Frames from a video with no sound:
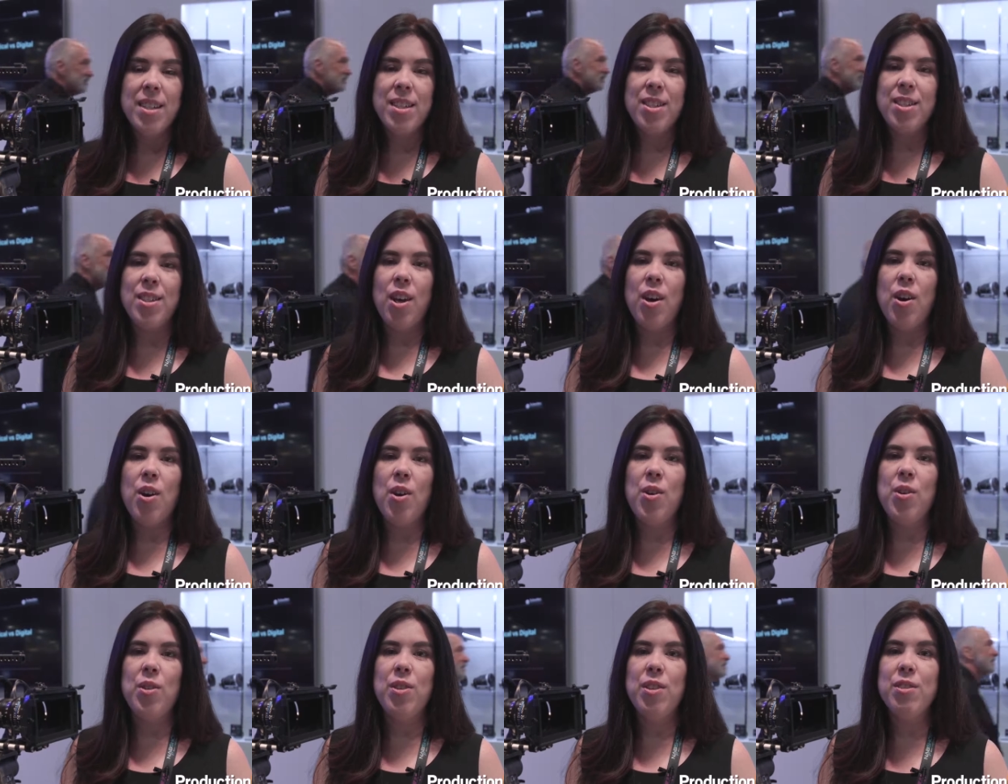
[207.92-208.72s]

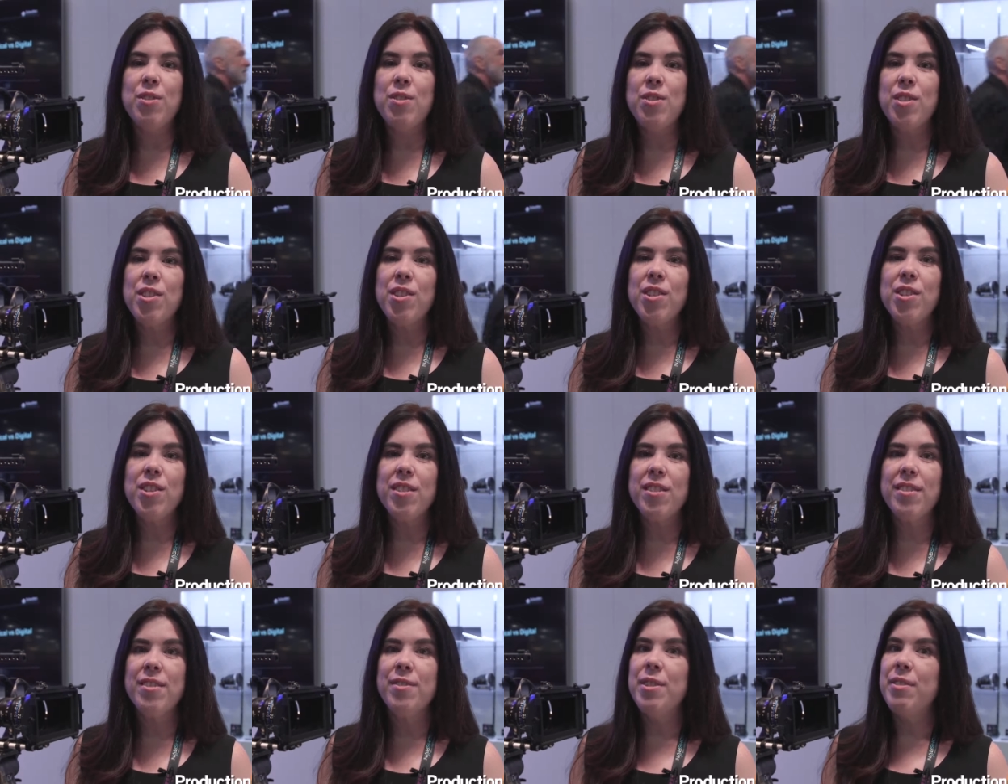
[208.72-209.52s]
So
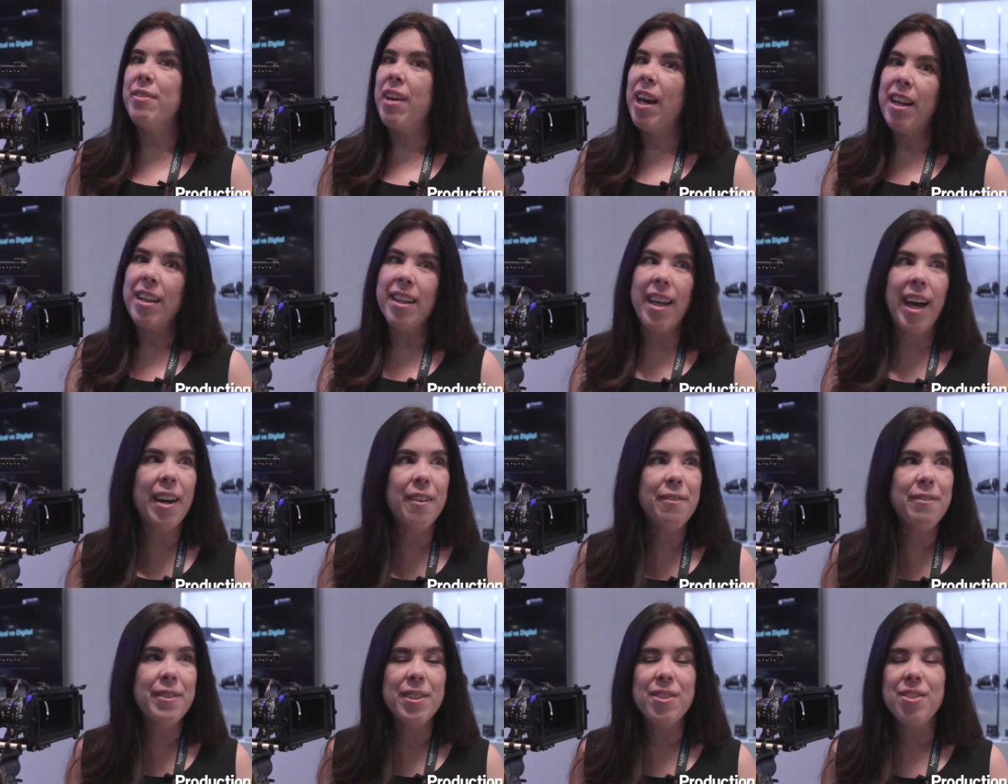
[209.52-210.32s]
we've got a
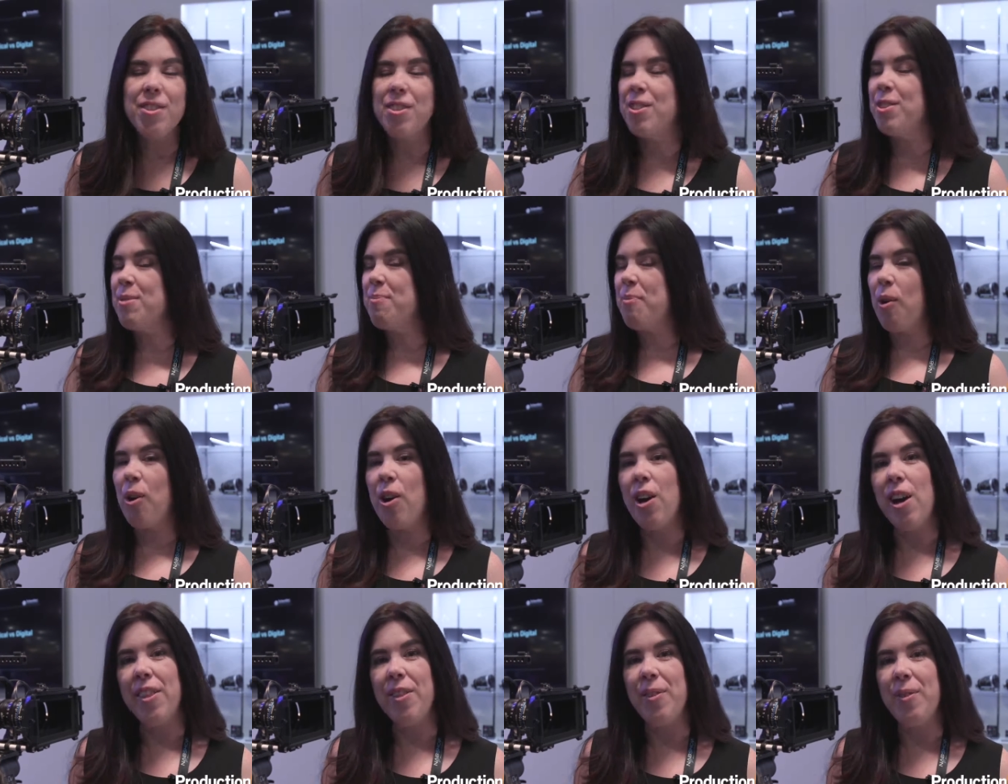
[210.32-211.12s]
lot of filters,
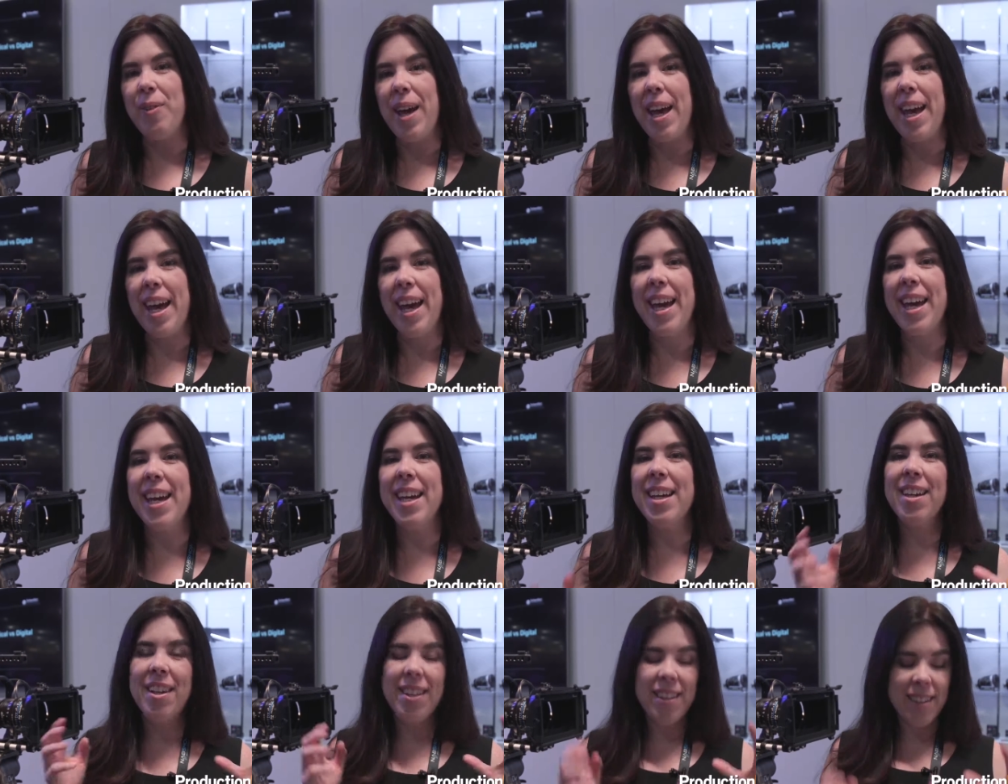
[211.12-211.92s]
more on the
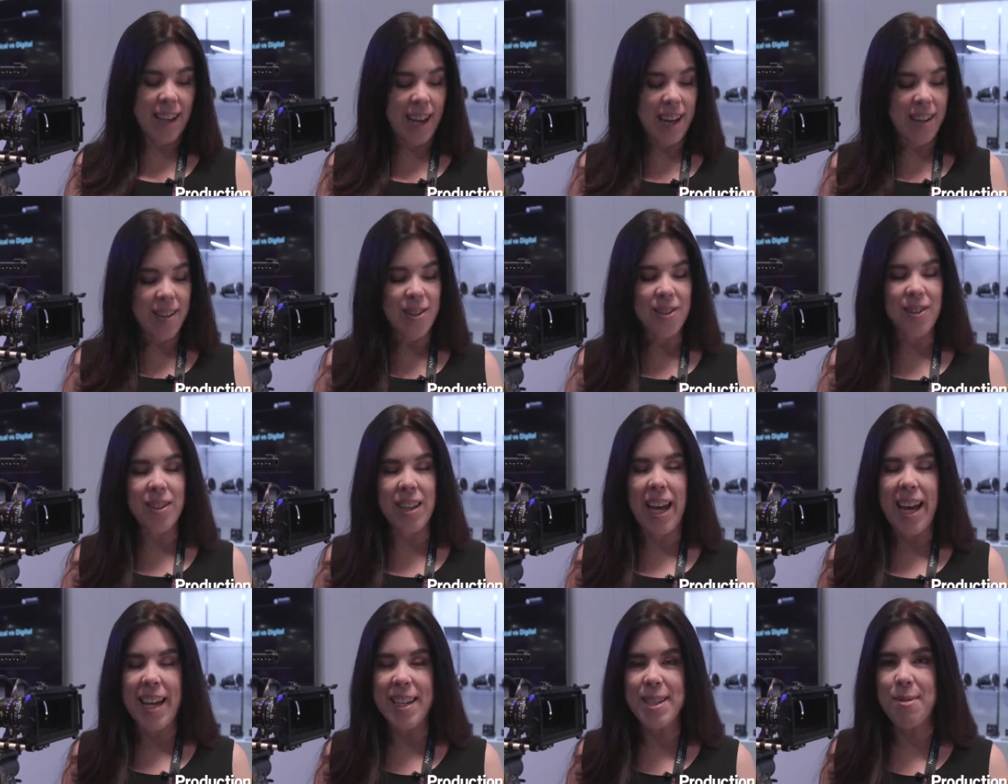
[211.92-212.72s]
way, a lot of new
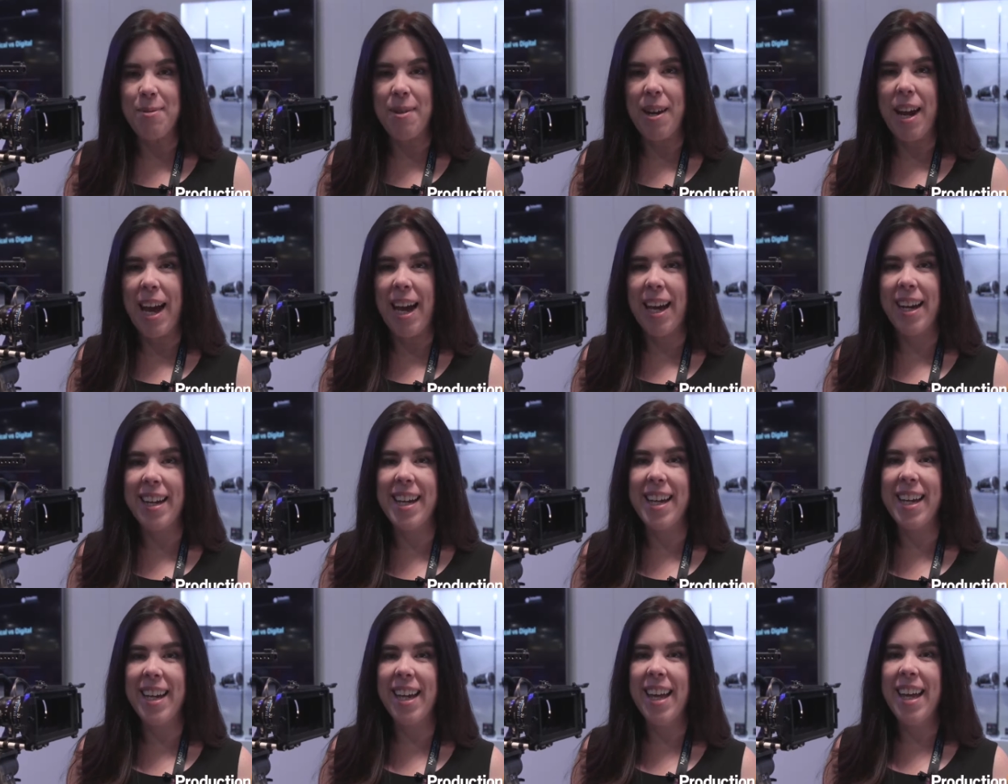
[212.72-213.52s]
glass we're
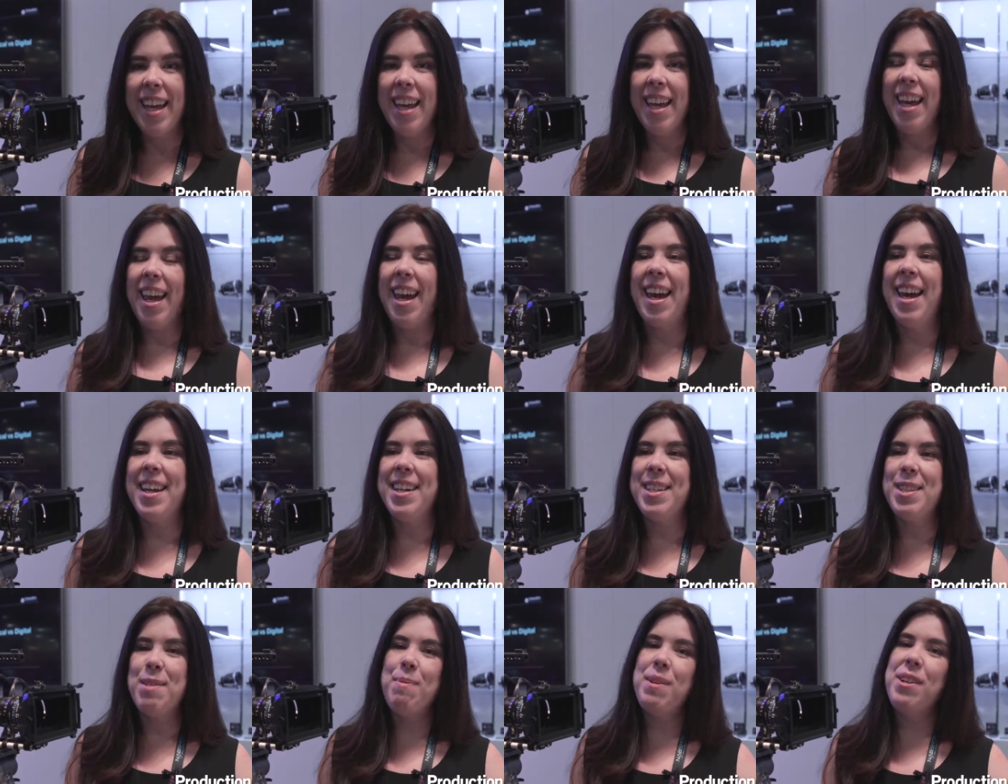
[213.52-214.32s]
adding,
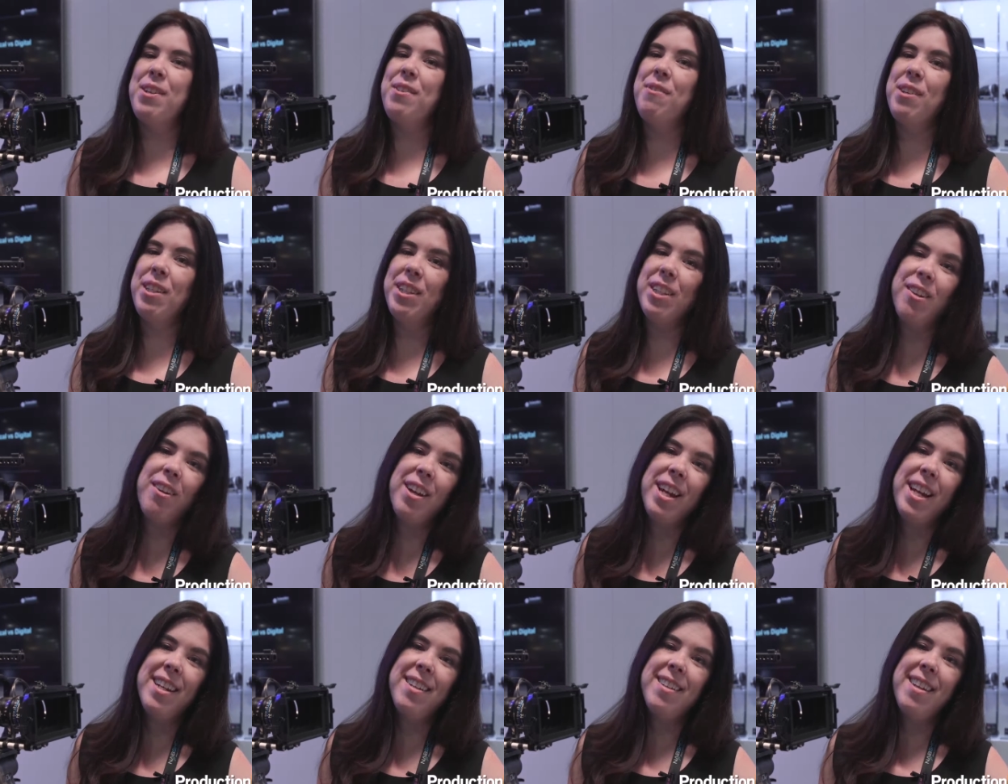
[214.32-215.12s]
and it's been a really
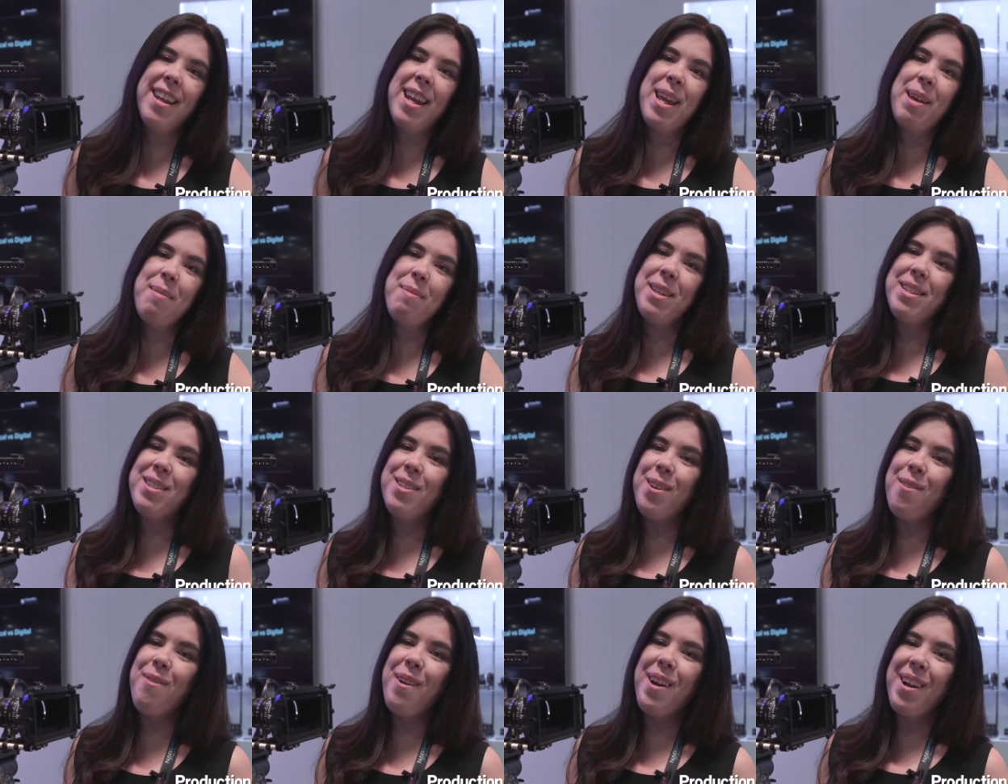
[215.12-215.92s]
great NAB
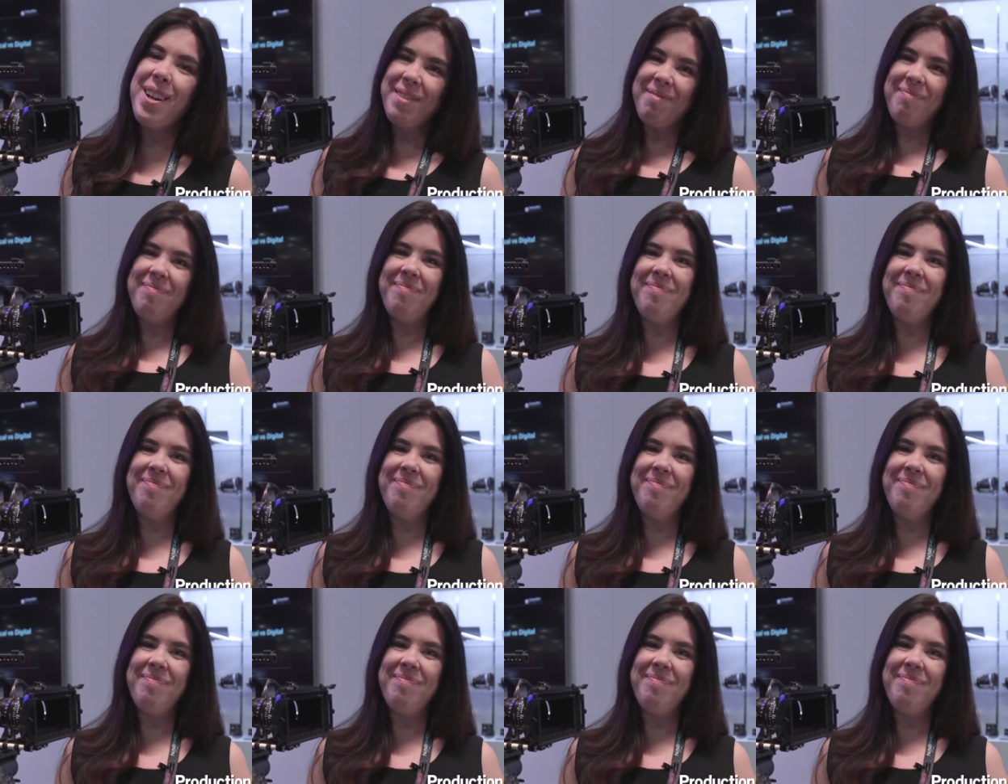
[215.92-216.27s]
so far.